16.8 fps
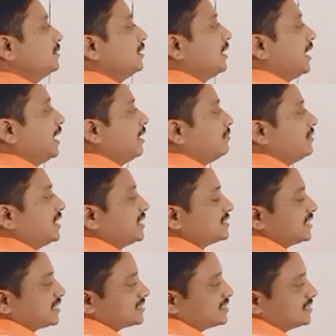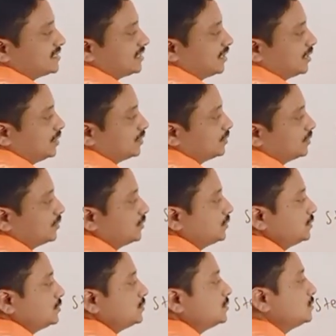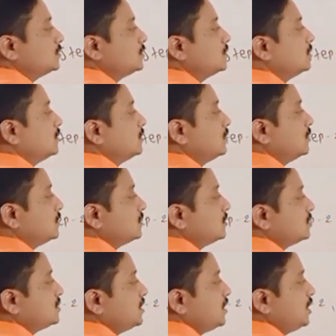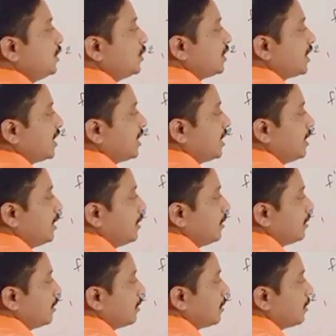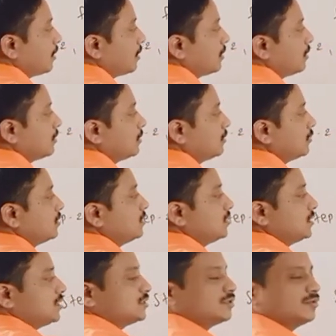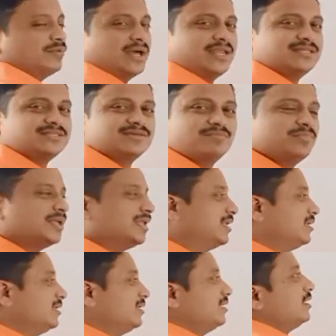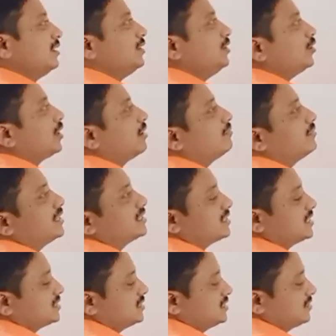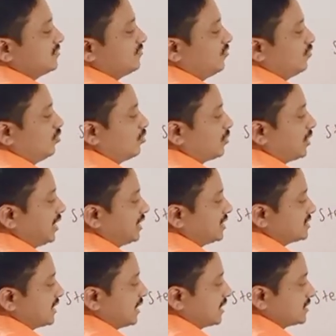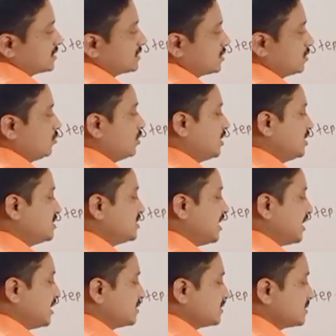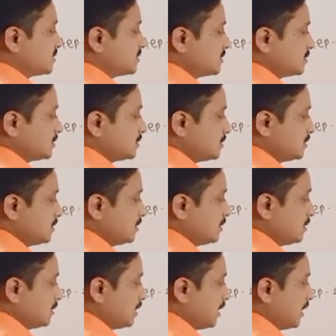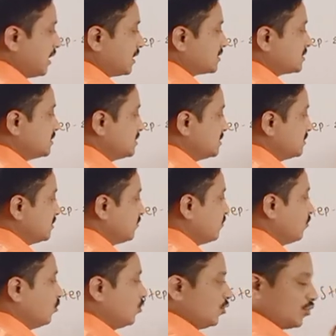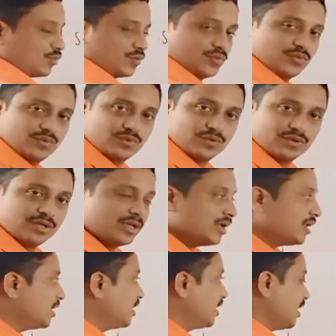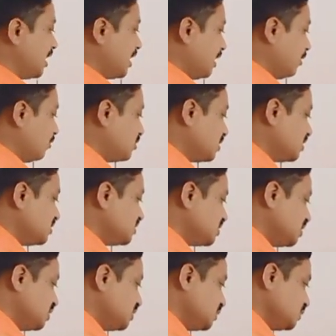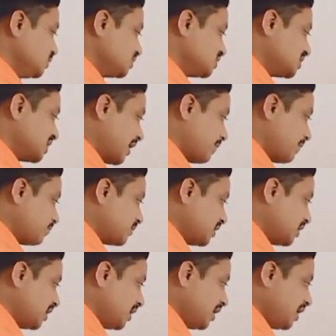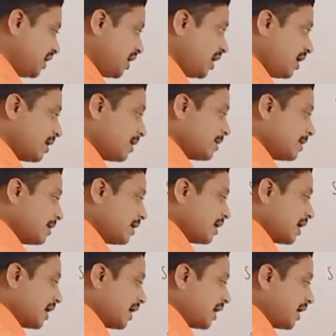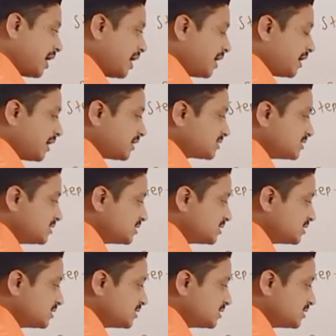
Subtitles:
F dash x is equal to 0 taking. So very simple. Your f dash x is a 4 minus x. So what is x? X is a 4. Now continue step 3. Add x is